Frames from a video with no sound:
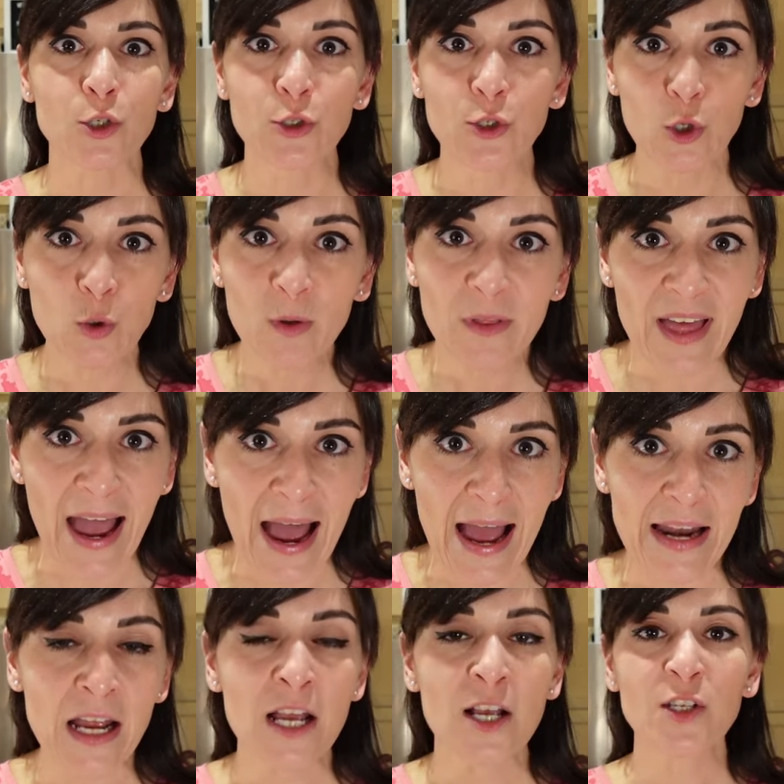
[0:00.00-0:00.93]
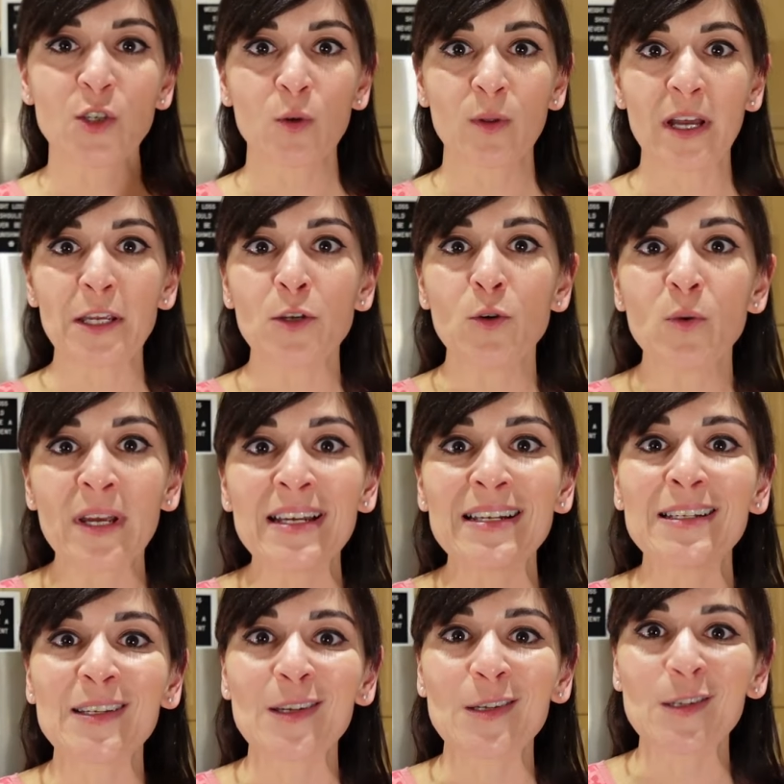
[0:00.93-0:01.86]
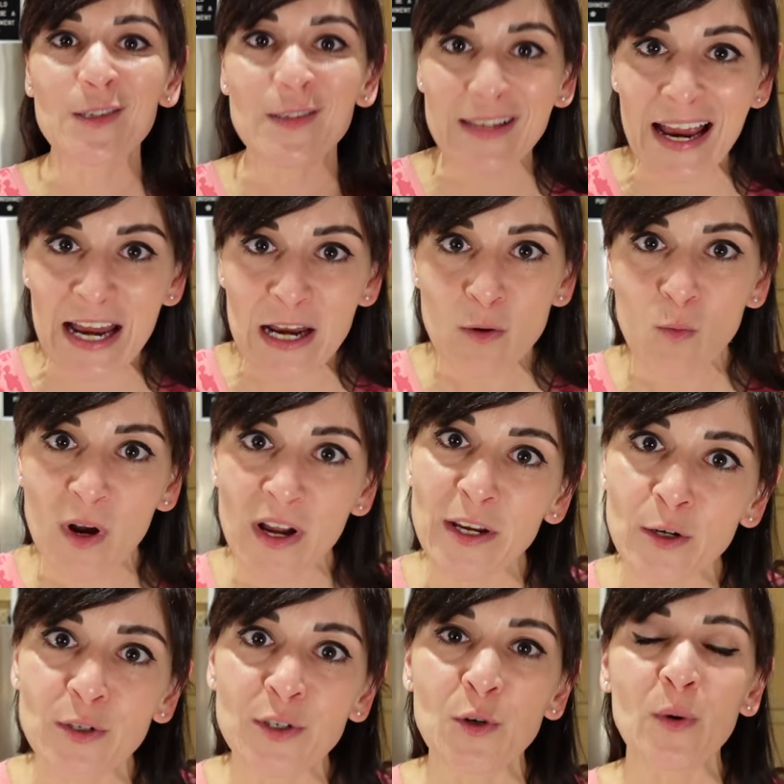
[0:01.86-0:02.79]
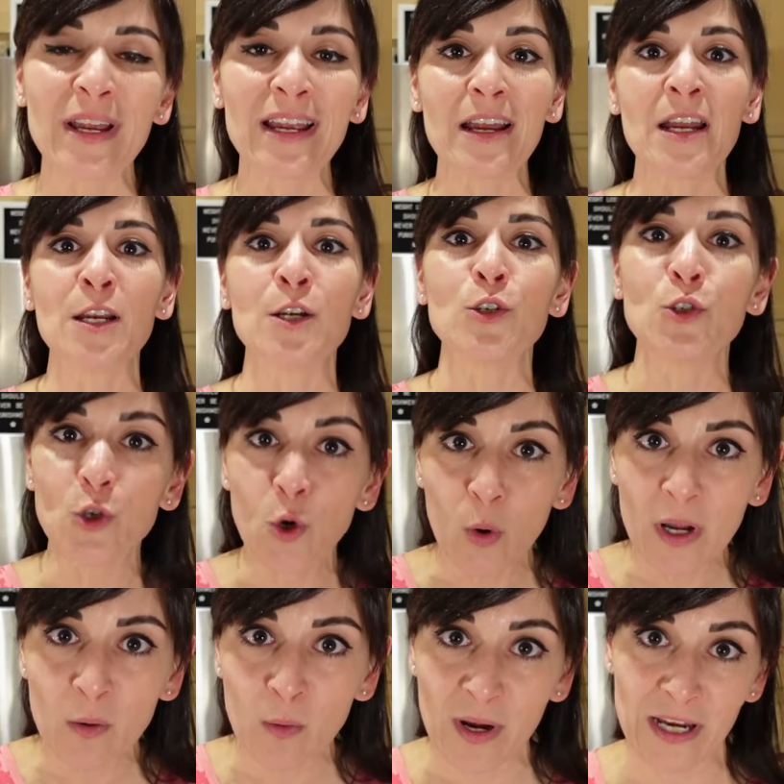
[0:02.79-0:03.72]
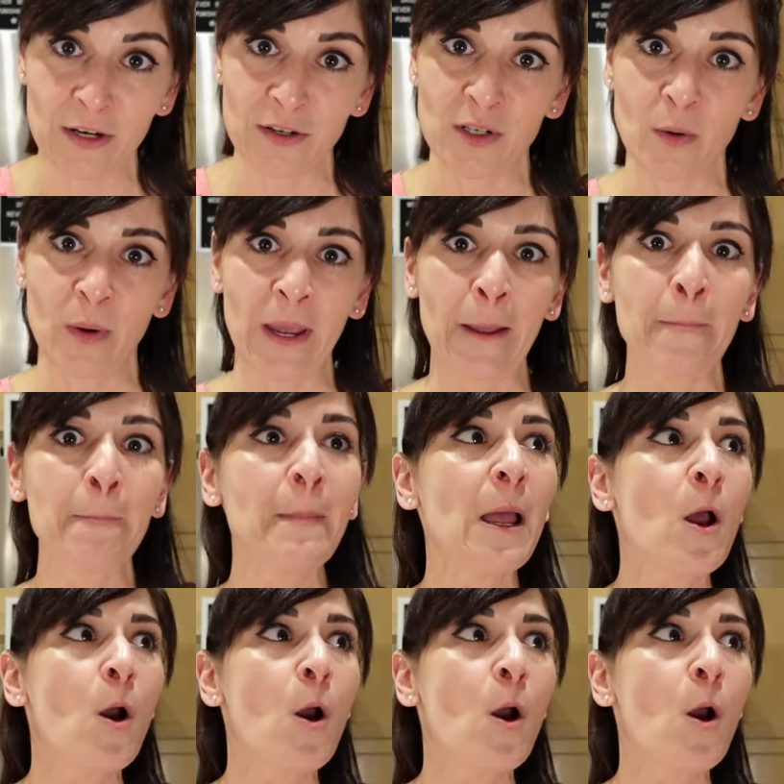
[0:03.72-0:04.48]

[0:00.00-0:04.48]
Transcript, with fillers: Do that so that you can sustain what you're doing and enjoy what you're doing.